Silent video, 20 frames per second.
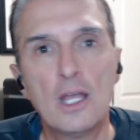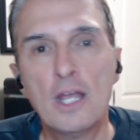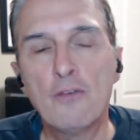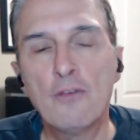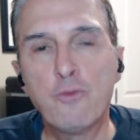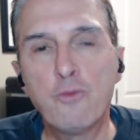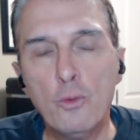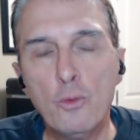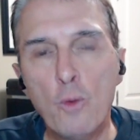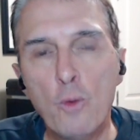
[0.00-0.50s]

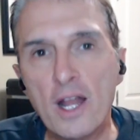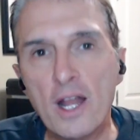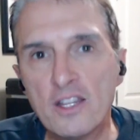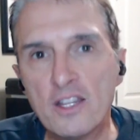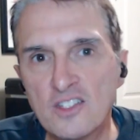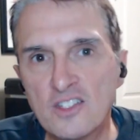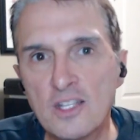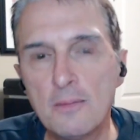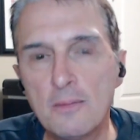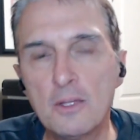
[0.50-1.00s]
If we want
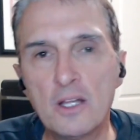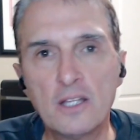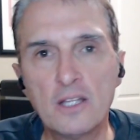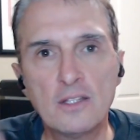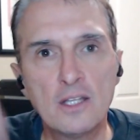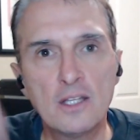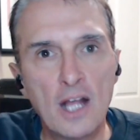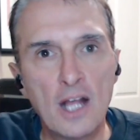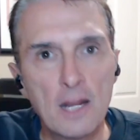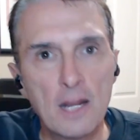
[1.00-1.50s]
to
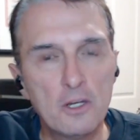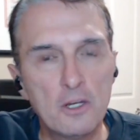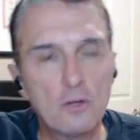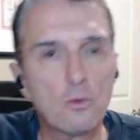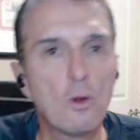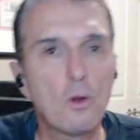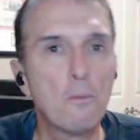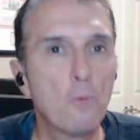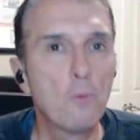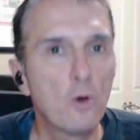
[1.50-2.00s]
stimulate the economy
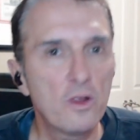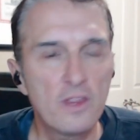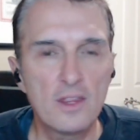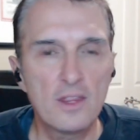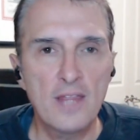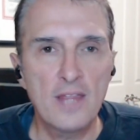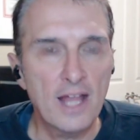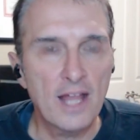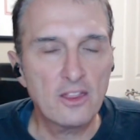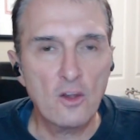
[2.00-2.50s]
to grow more
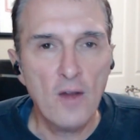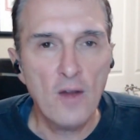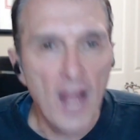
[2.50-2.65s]
than that,